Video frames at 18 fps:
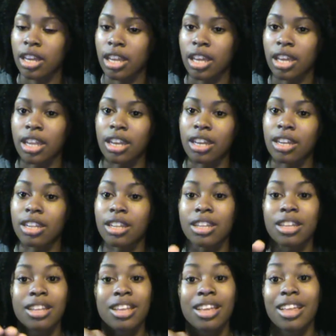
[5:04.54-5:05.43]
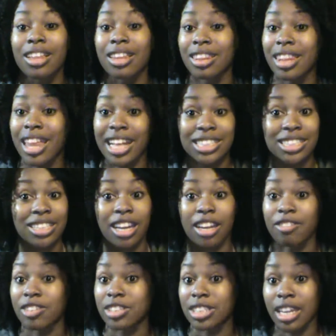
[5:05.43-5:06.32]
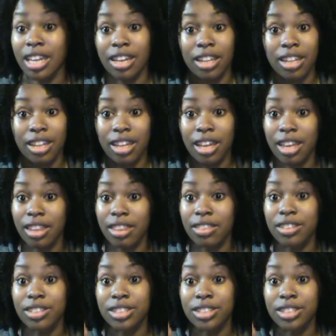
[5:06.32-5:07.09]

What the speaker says: and that's not retaining length.